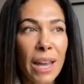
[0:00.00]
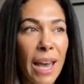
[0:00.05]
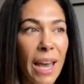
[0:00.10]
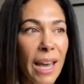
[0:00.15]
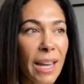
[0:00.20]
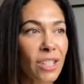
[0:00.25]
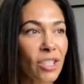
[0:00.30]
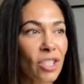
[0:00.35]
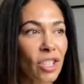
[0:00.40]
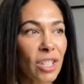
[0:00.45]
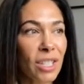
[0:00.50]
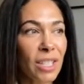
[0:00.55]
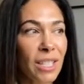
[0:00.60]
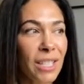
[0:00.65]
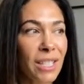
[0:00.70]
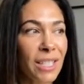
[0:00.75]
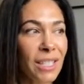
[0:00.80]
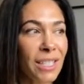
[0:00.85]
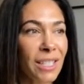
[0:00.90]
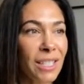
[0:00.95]
and
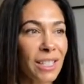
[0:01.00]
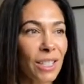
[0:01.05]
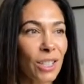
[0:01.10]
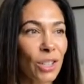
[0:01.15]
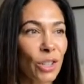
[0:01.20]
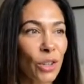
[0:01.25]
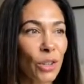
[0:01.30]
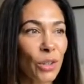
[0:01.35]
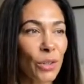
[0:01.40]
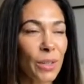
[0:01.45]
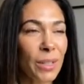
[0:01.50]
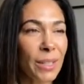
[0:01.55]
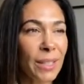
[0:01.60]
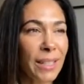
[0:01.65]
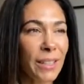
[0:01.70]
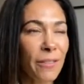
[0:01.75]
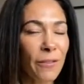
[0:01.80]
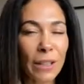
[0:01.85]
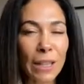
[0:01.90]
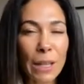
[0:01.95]
just you
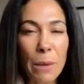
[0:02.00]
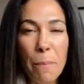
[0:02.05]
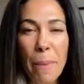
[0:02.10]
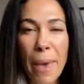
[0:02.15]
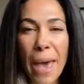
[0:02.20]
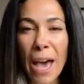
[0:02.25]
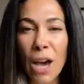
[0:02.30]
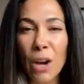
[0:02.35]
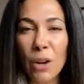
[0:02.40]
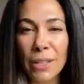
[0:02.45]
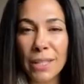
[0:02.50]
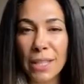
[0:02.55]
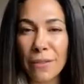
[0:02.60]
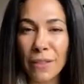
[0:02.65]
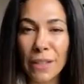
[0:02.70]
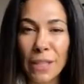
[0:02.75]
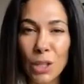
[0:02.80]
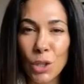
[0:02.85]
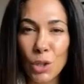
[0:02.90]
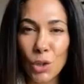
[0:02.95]
feel empowered as they're
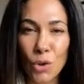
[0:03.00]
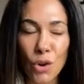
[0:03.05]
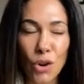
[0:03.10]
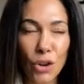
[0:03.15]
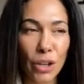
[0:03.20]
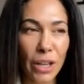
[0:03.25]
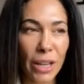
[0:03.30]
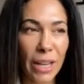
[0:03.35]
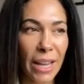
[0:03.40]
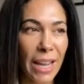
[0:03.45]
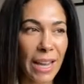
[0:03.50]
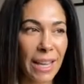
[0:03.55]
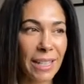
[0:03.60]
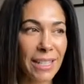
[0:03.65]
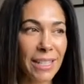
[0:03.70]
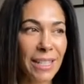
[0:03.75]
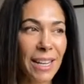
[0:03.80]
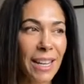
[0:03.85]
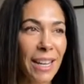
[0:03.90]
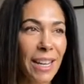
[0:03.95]
feeling stronger,
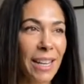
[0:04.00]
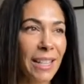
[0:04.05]
and